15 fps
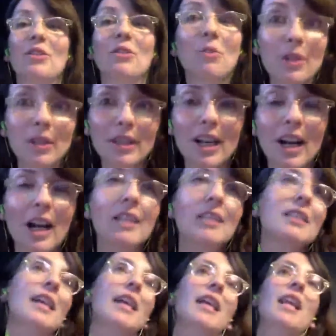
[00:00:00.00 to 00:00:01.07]
You are the
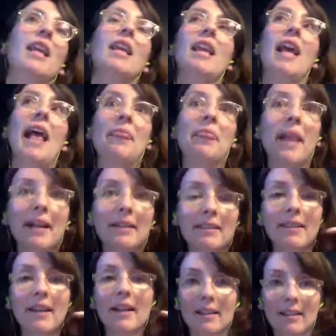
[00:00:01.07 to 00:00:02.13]
content, and that's
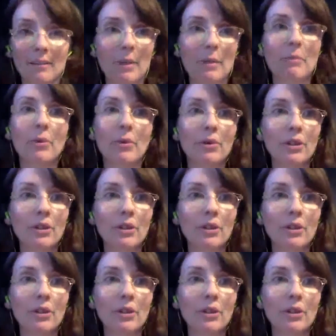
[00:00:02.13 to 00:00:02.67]
like people,